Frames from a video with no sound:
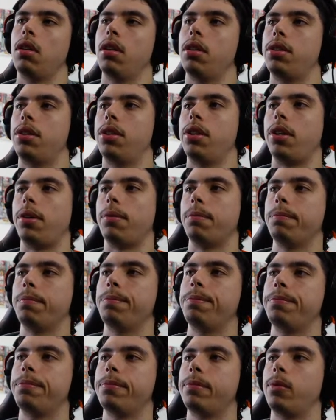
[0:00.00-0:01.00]
Let's see.
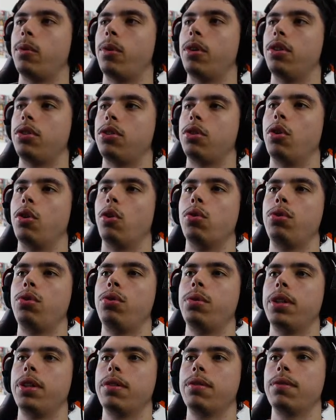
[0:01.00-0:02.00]
What is gold
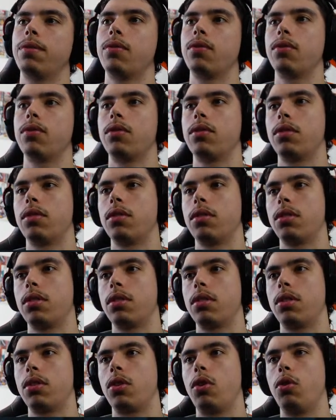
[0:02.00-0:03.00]
doing?
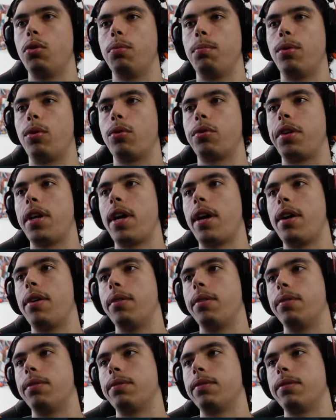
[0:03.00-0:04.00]
Gold broke
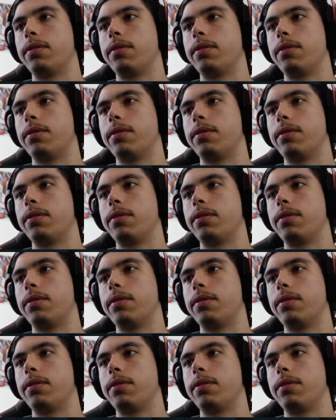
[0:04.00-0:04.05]
down.